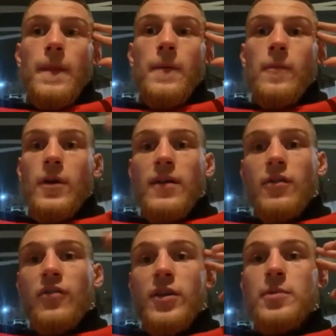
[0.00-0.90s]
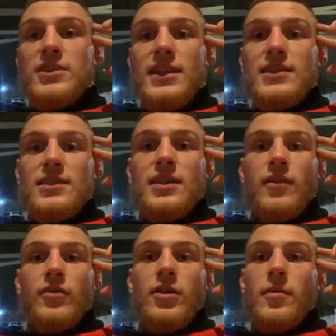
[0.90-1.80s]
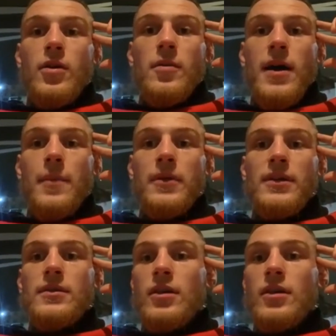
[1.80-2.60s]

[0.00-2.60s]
whatever fight presents itself, I'm I'm happy.